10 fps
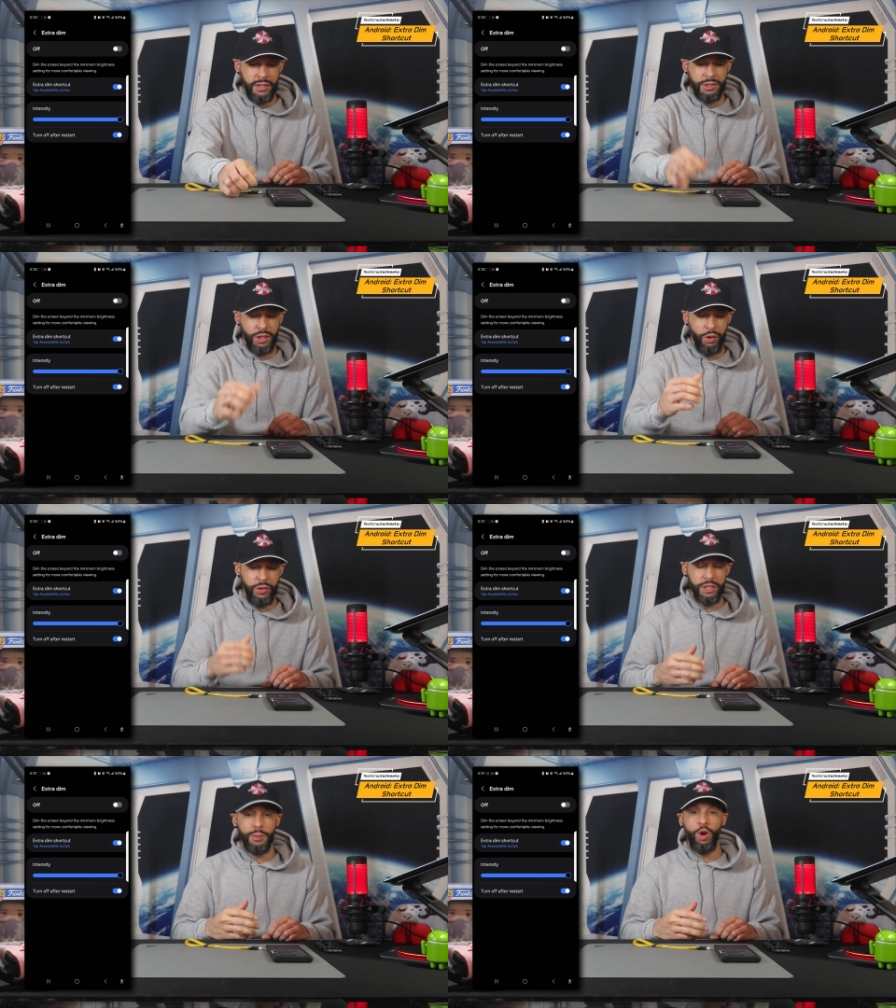So
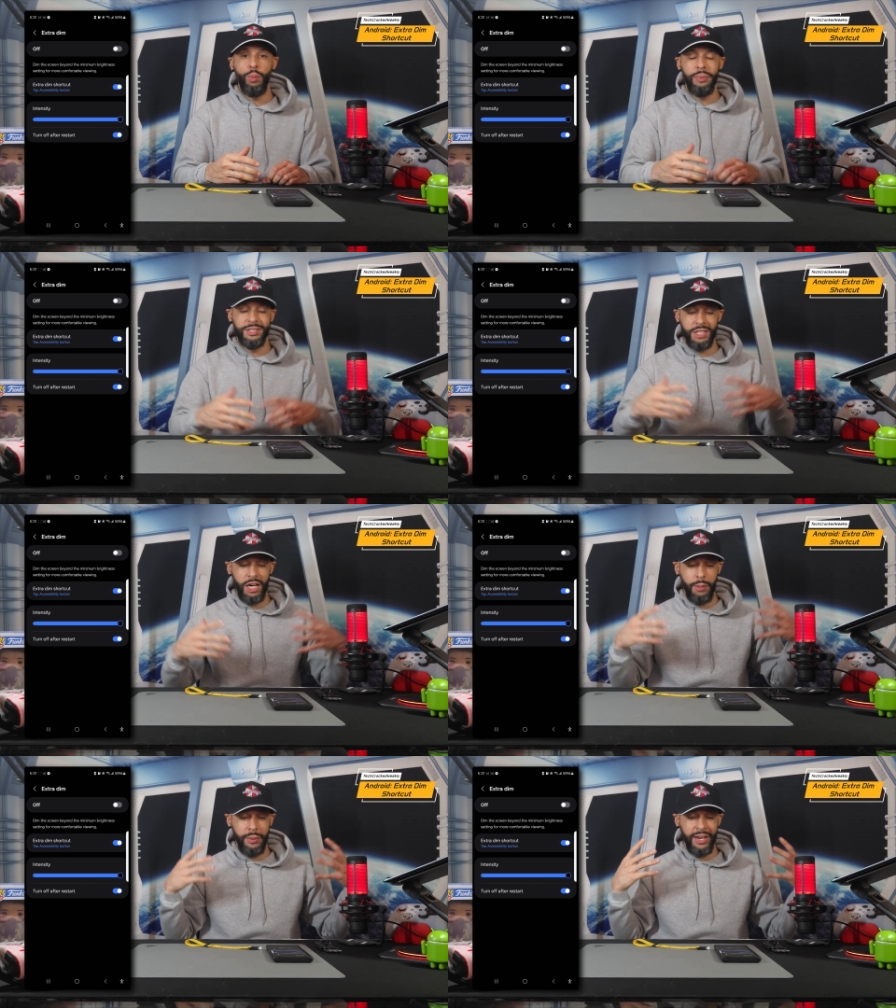this opens
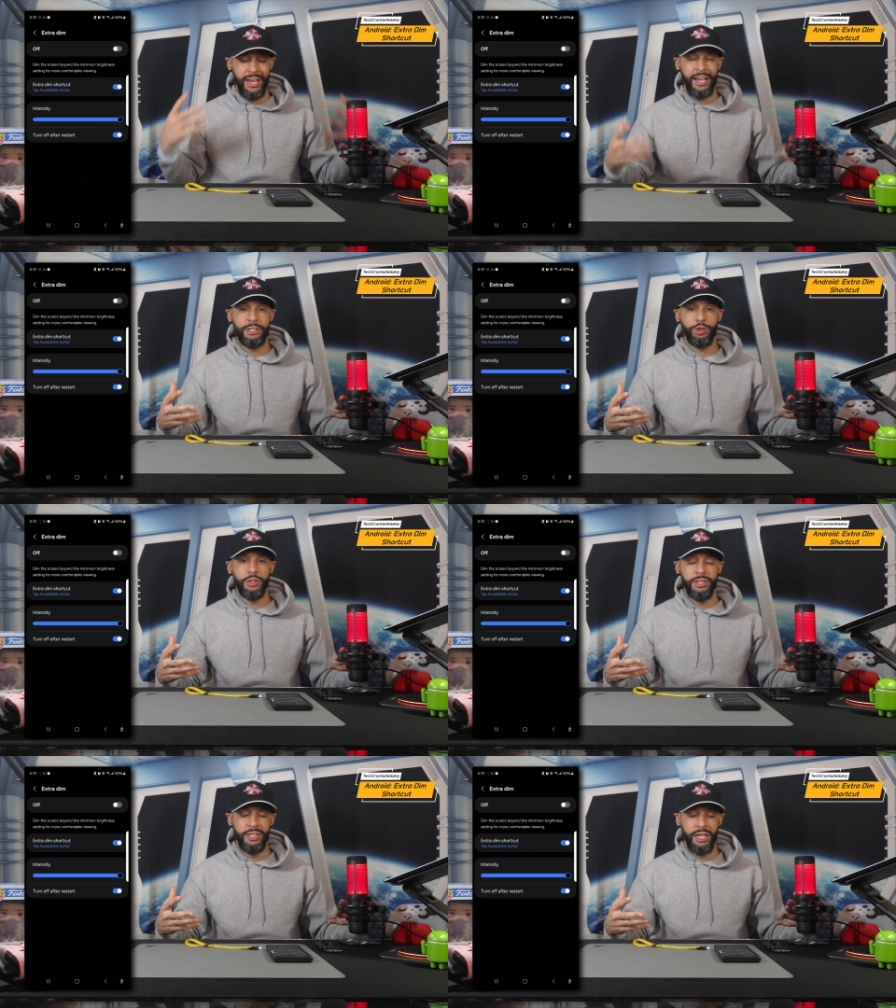up an
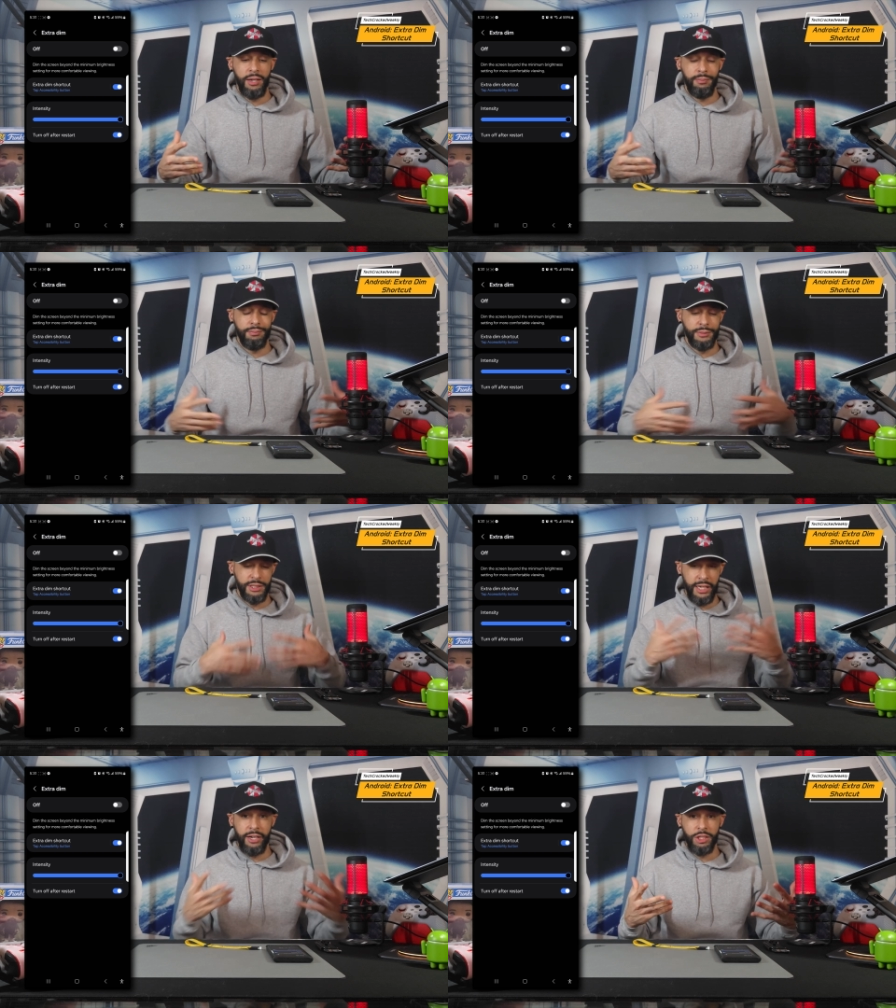extra dim
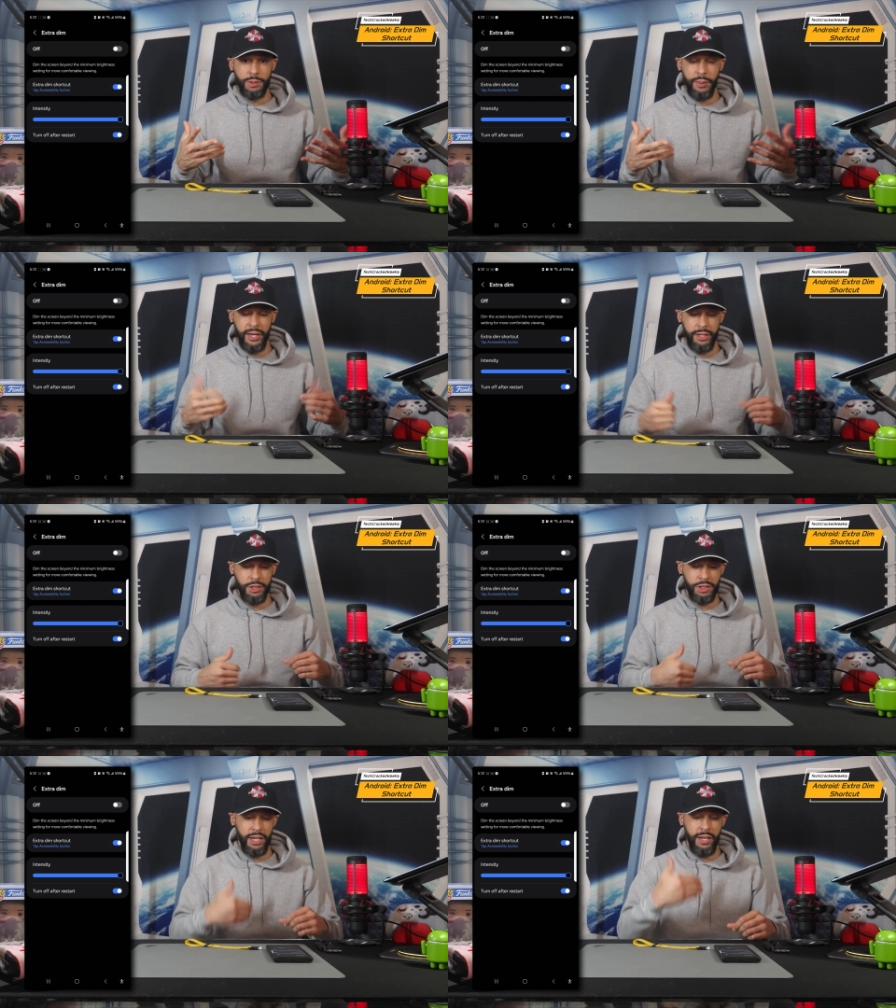settings
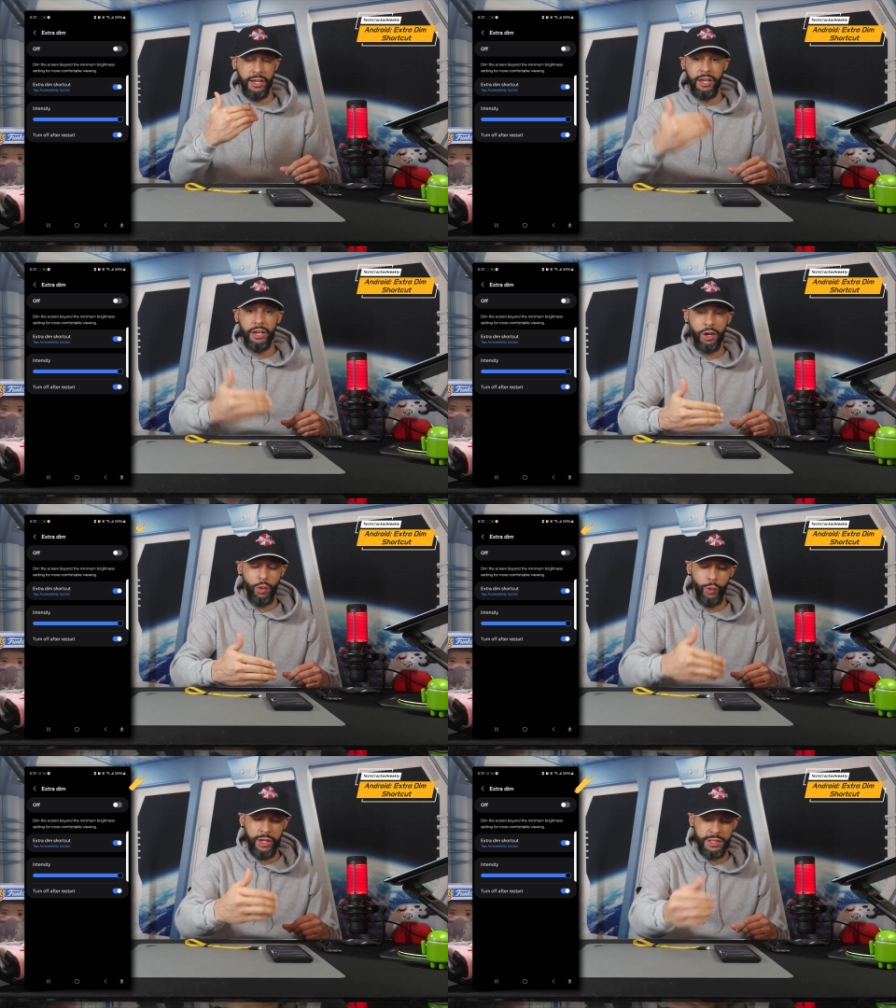page. And here
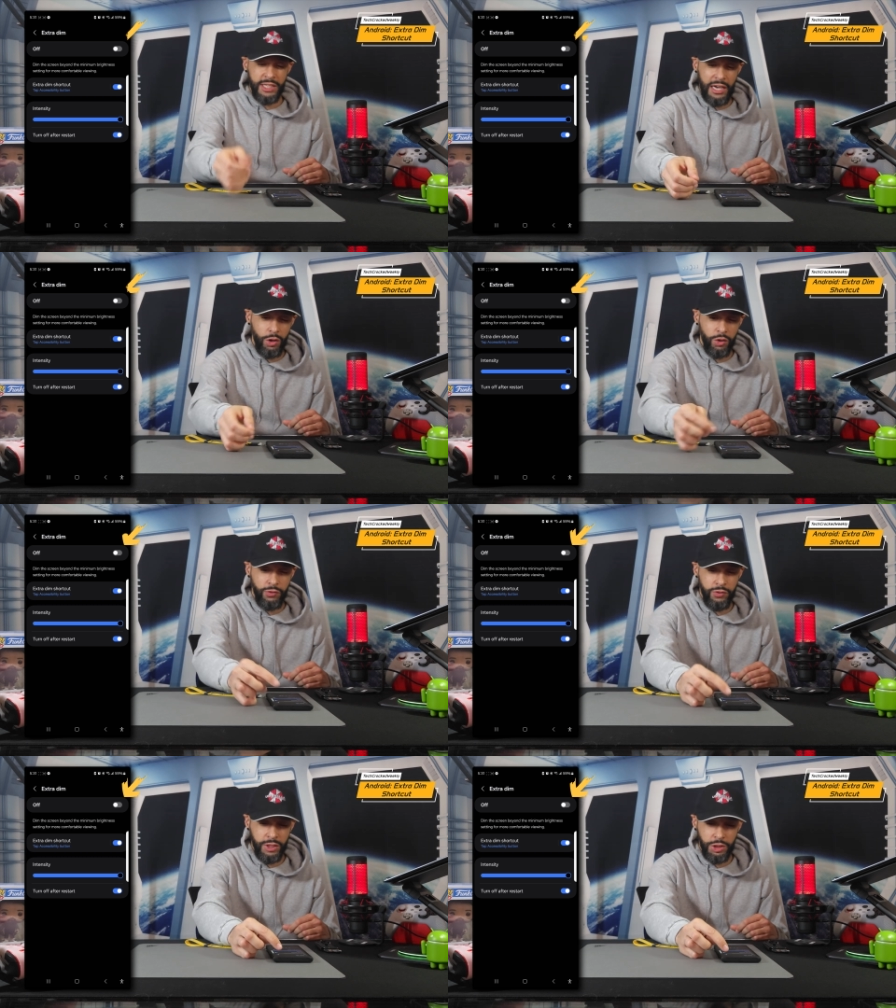we can toggle the
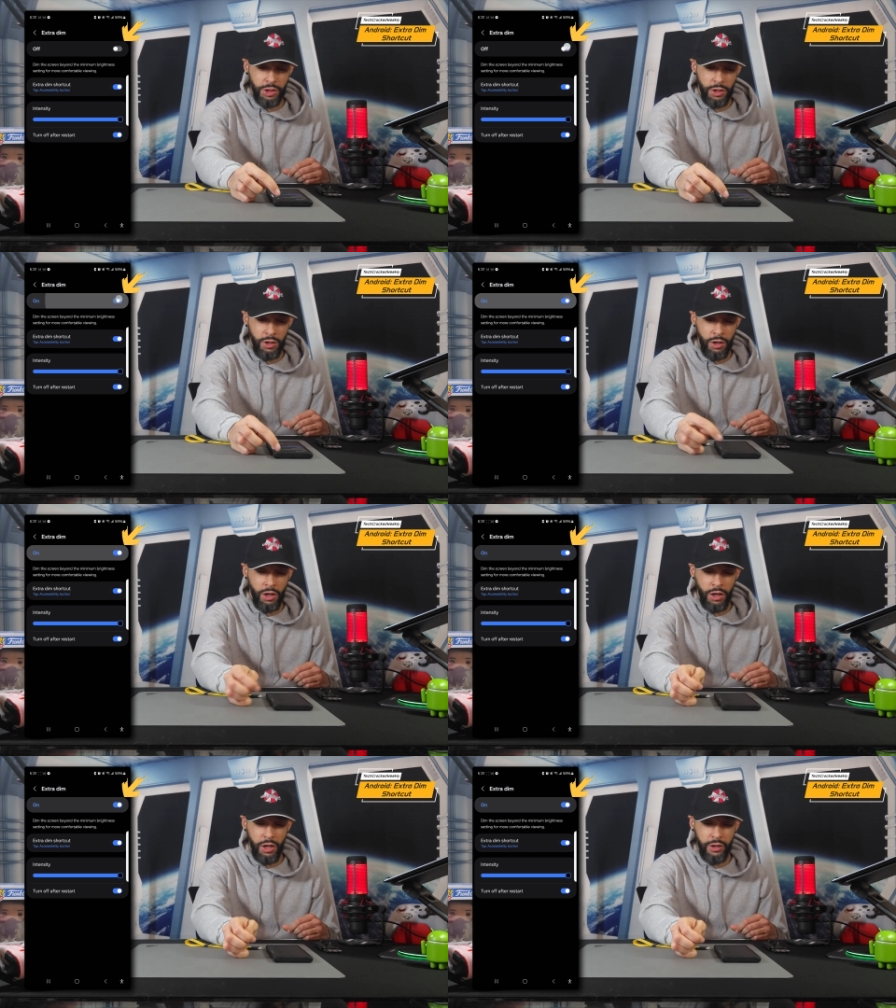feature
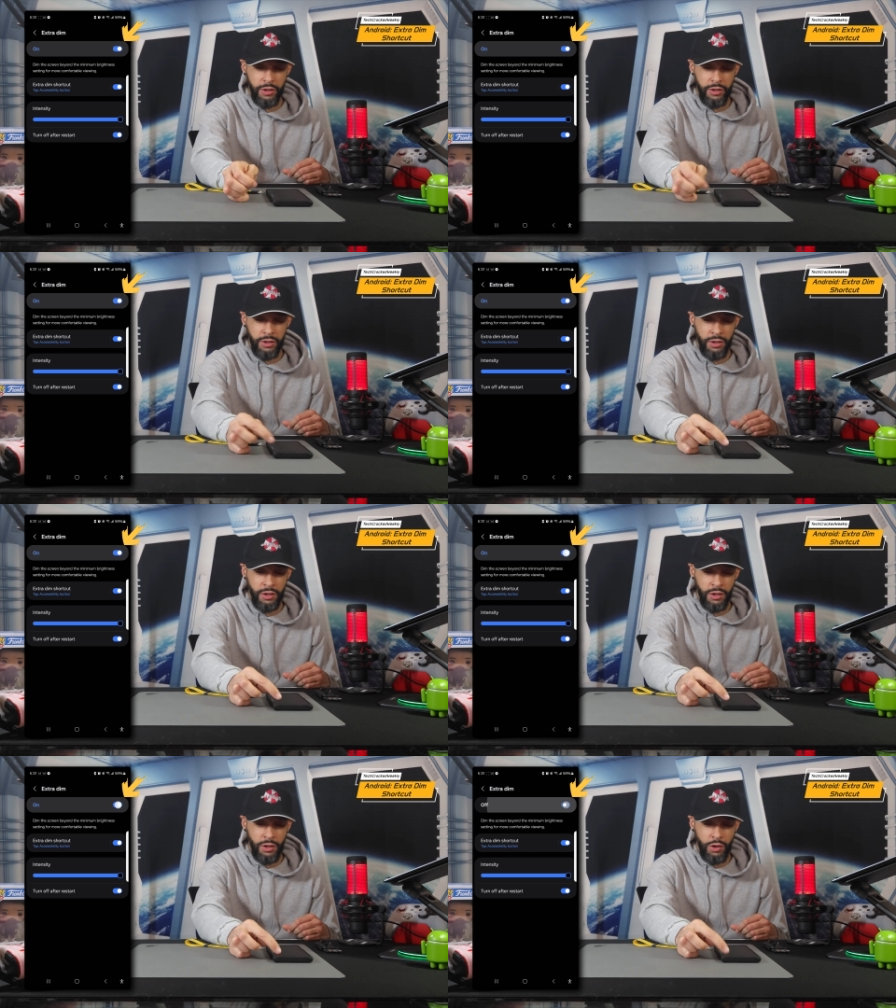on
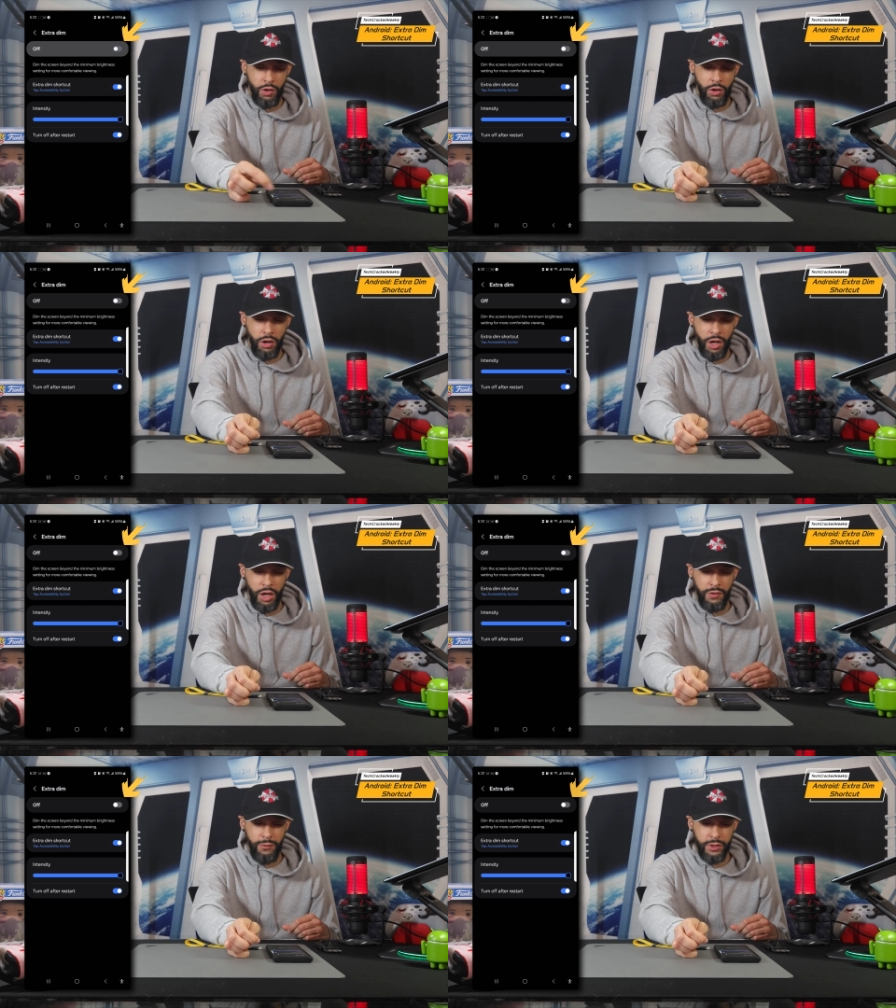or
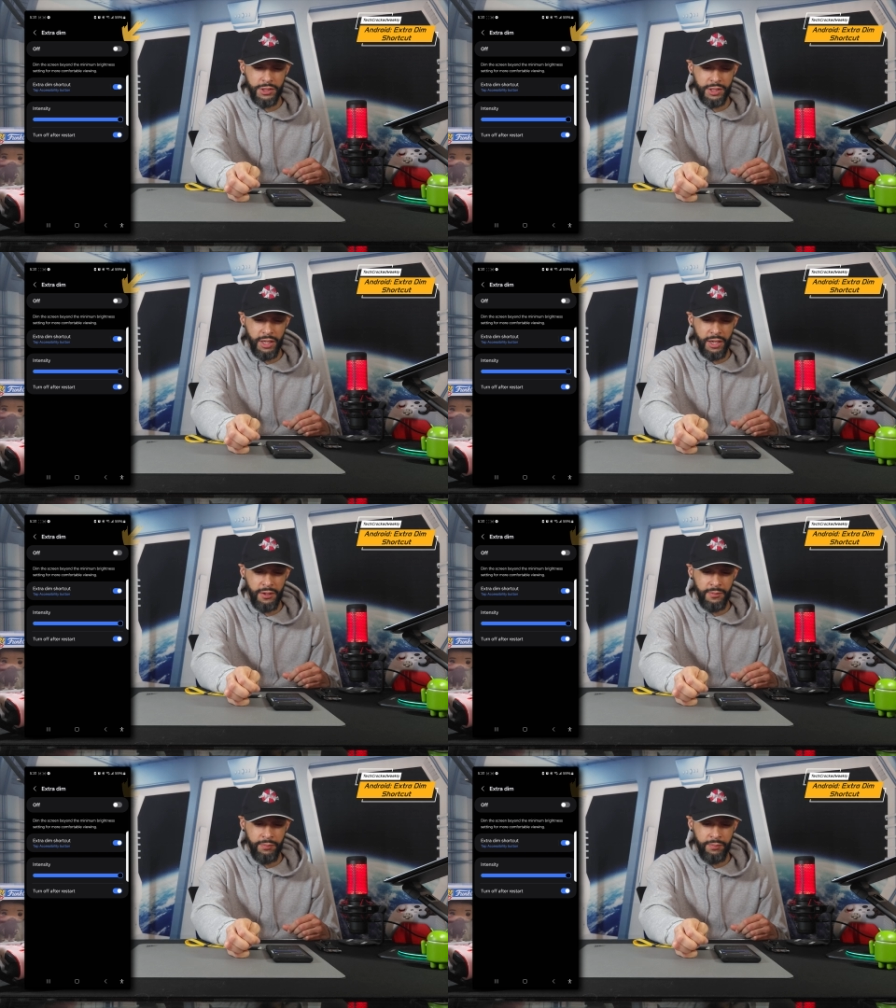off once again.